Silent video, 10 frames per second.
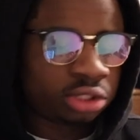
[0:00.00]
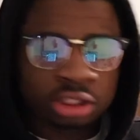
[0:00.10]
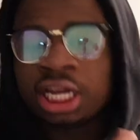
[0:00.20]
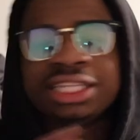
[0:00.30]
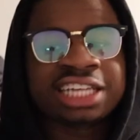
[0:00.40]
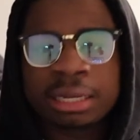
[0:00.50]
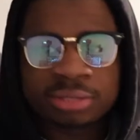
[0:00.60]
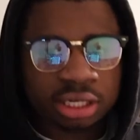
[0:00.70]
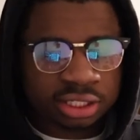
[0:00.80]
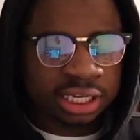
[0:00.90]
10
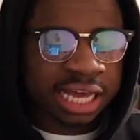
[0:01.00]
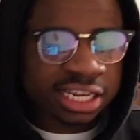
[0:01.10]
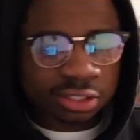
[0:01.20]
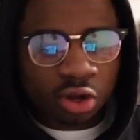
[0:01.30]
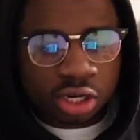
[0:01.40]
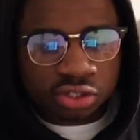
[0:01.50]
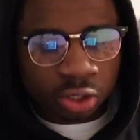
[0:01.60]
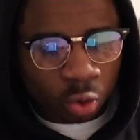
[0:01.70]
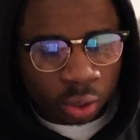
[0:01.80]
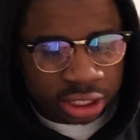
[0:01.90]
times out of 10. As long as the
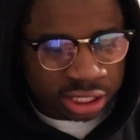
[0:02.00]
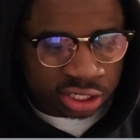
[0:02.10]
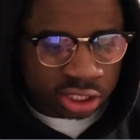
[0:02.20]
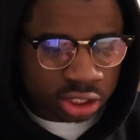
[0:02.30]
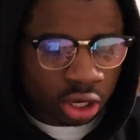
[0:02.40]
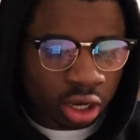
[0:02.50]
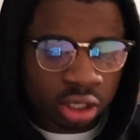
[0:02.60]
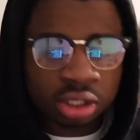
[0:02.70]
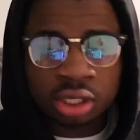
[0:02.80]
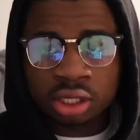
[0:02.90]
queen is
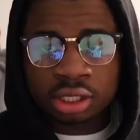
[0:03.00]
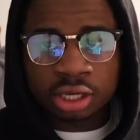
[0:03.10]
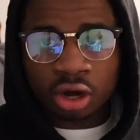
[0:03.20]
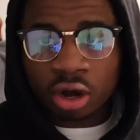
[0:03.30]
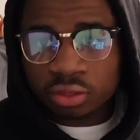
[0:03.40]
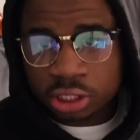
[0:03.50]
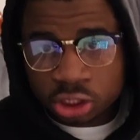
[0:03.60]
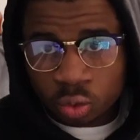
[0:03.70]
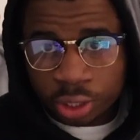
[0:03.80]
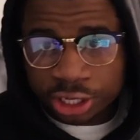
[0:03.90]
stuck on this
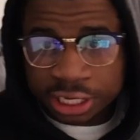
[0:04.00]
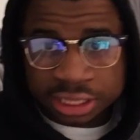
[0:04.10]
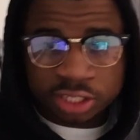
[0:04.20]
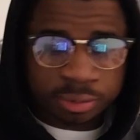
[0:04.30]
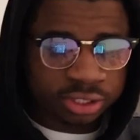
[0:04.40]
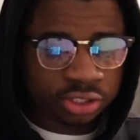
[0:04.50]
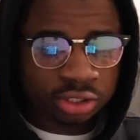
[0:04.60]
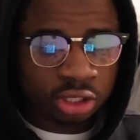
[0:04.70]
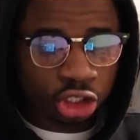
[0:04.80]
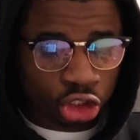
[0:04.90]
square in this
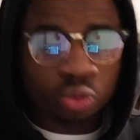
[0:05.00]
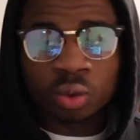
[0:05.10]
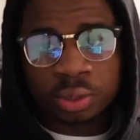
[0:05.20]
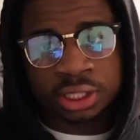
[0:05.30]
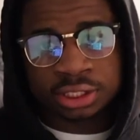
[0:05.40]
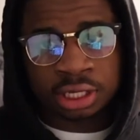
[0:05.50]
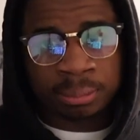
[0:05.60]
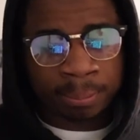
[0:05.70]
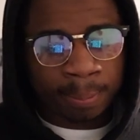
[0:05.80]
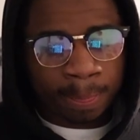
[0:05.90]
position, you will win this
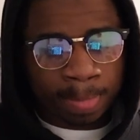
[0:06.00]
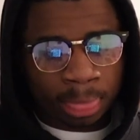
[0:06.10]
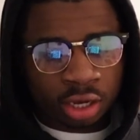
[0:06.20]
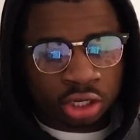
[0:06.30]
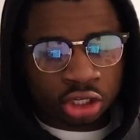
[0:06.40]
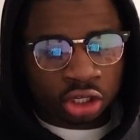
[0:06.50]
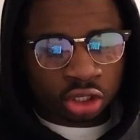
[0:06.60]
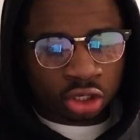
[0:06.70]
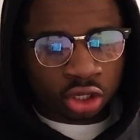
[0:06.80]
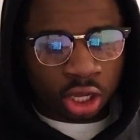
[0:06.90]
game.
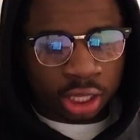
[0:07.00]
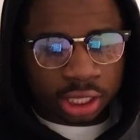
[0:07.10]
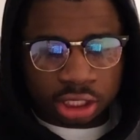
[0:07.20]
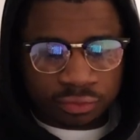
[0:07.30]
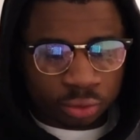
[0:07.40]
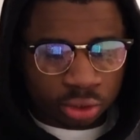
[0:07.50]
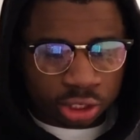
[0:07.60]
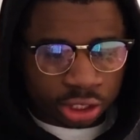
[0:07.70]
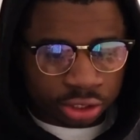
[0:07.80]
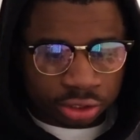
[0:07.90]
And then if you
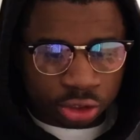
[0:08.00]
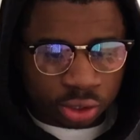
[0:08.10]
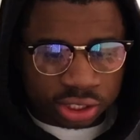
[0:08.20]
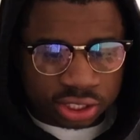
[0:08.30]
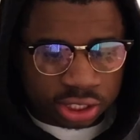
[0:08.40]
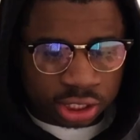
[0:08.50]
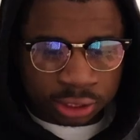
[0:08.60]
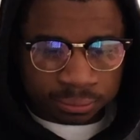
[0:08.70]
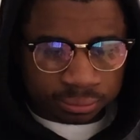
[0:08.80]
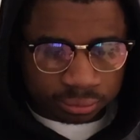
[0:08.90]
look here, you can see